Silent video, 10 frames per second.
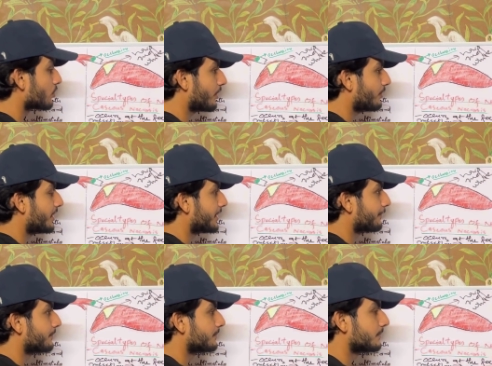
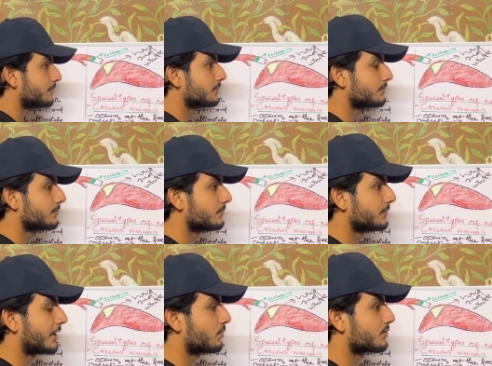coagulative
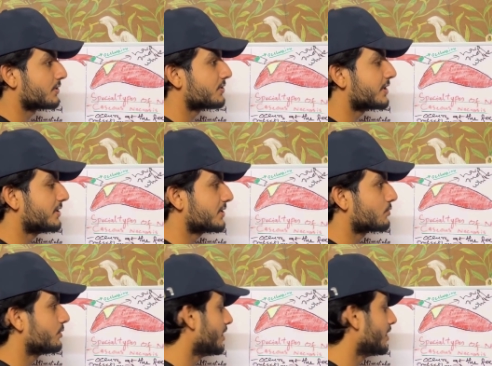necrosis changes to the